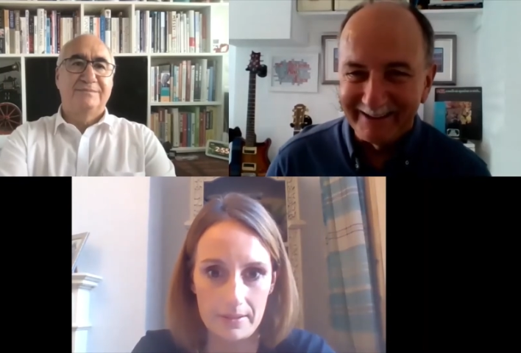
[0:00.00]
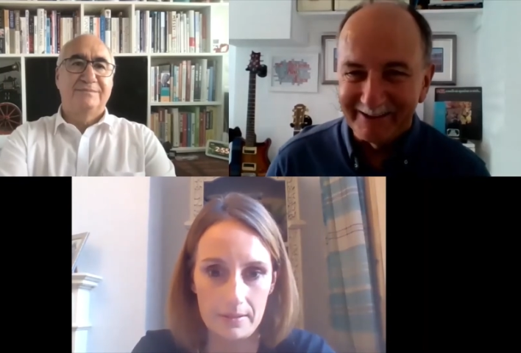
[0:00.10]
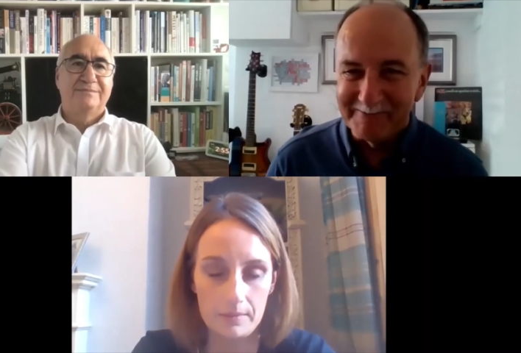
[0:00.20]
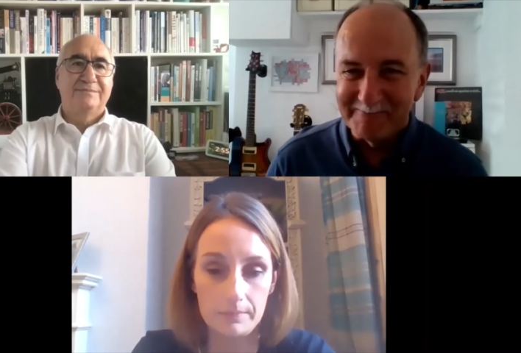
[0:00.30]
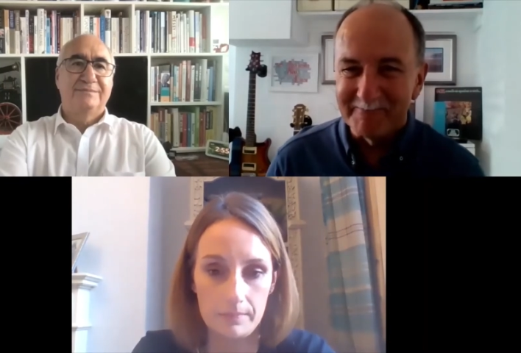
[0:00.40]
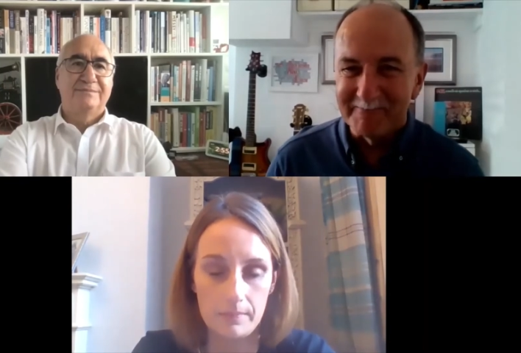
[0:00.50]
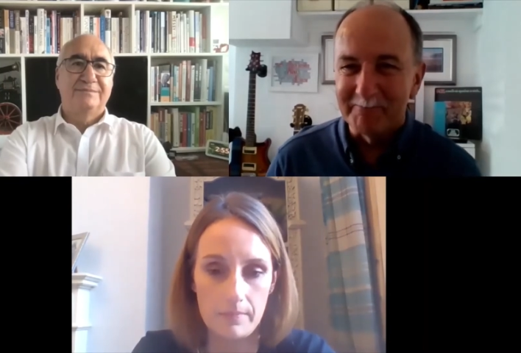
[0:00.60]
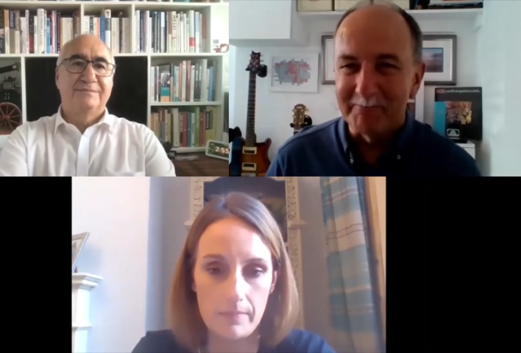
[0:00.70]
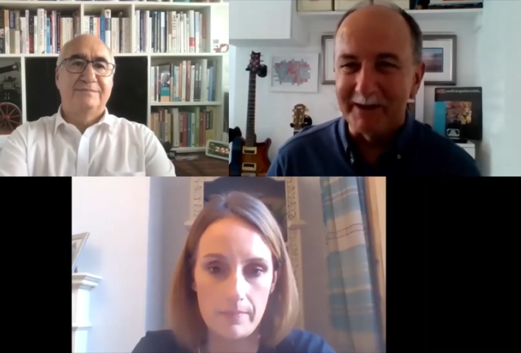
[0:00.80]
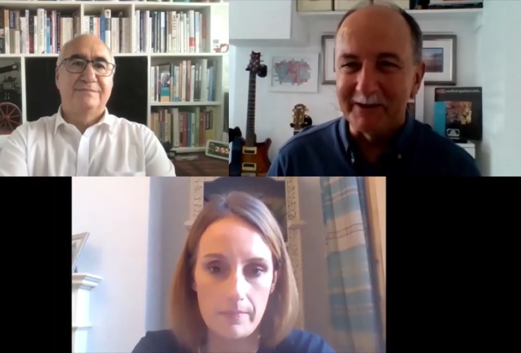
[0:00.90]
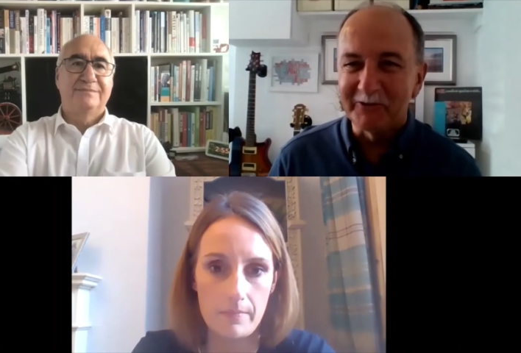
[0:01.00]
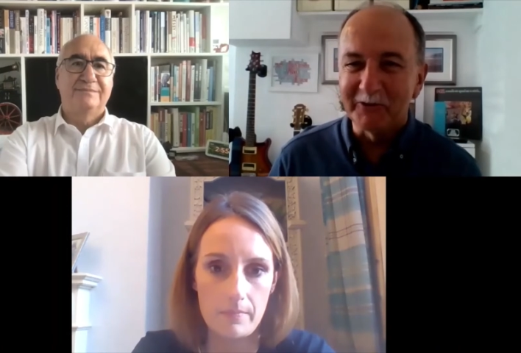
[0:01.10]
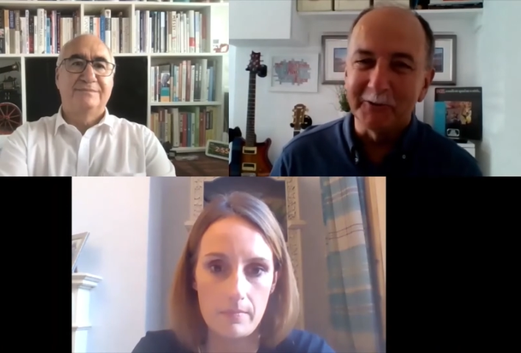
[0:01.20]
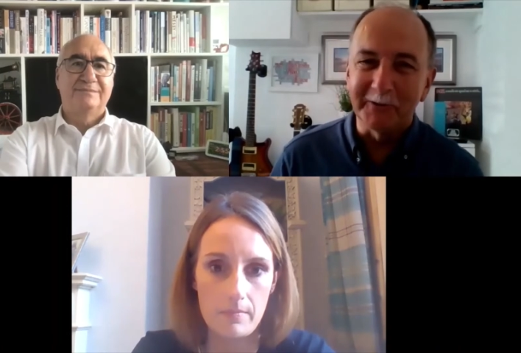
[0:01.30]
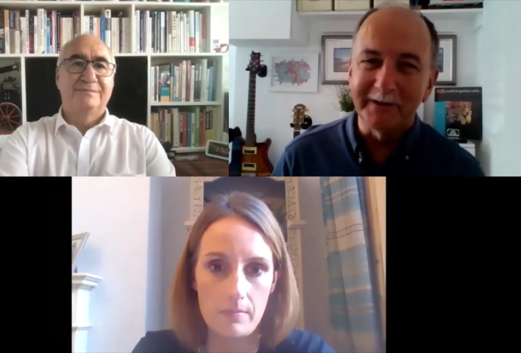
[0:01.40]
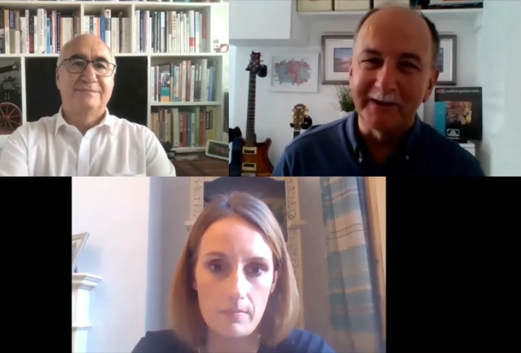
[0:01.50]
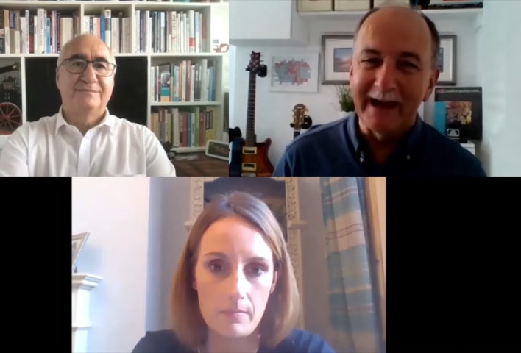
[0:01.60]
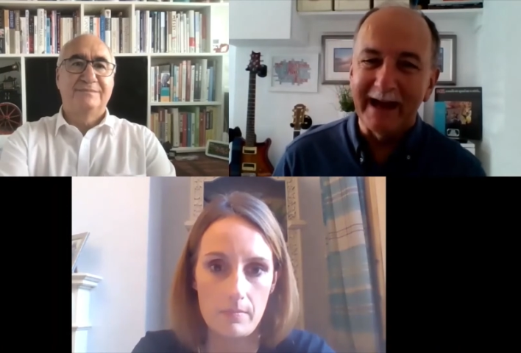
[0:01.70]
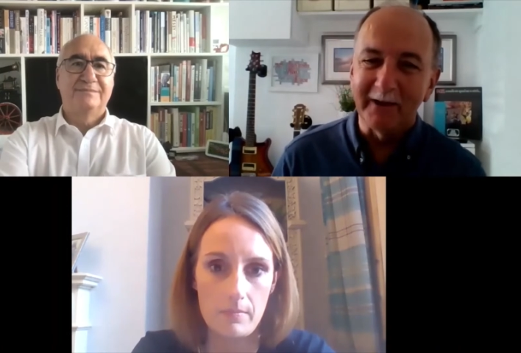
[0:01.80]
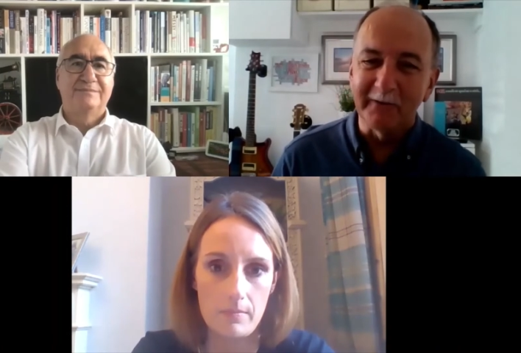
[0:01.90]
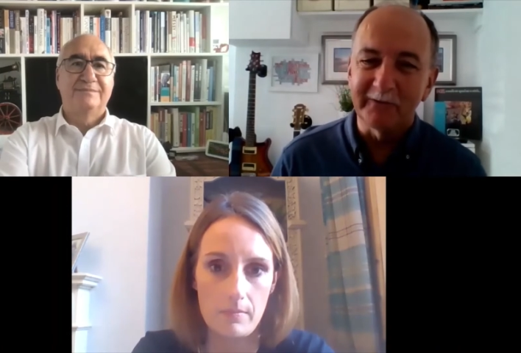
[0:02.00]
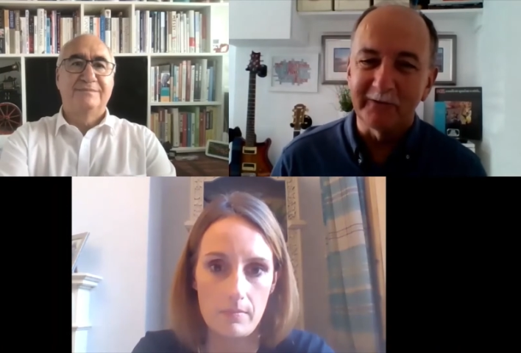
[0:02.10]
Speaker 1: um, being taught how